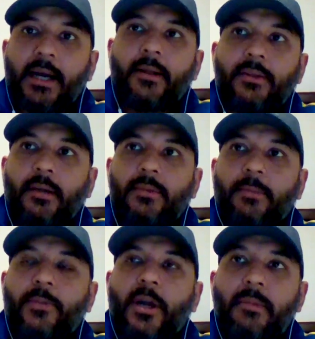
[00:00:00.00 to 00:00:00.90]

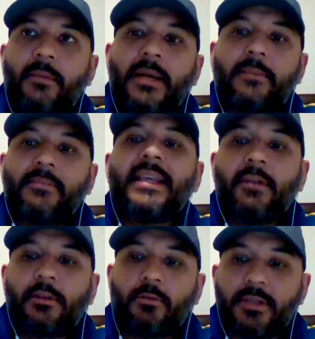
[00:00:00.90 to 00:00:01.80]
The problem I'm seeing
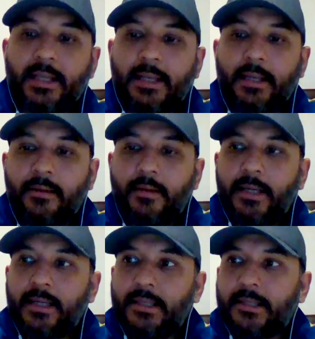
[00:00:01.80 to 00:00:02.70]
with Ozil here
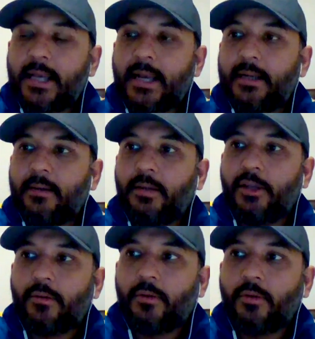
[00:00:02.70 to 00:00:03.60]
is that
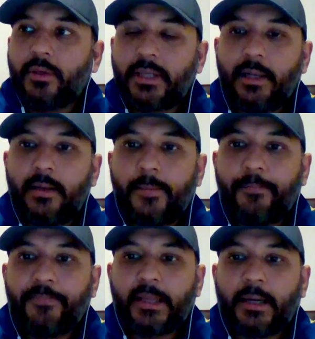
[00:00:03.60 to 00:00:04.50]
Ozil,
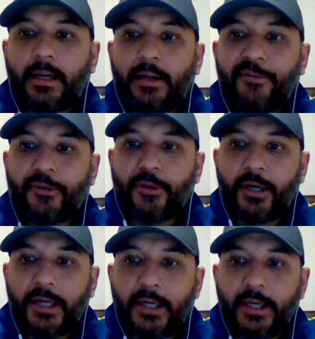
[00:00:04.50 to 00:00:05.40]

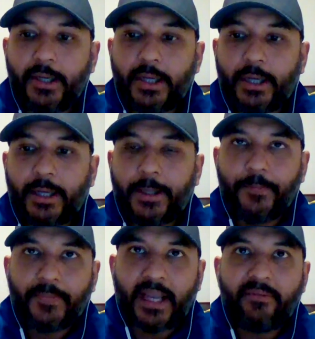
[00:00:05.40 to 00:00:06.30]
for
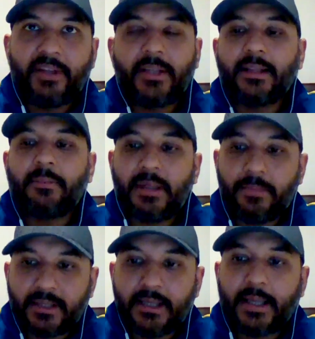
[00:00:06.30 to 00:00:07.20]
everything that
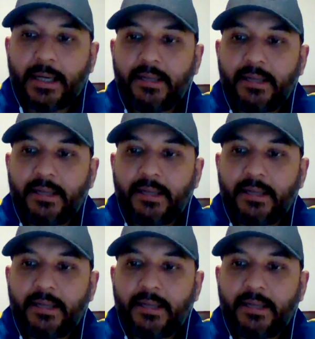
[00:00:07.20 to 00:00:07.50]
people say negative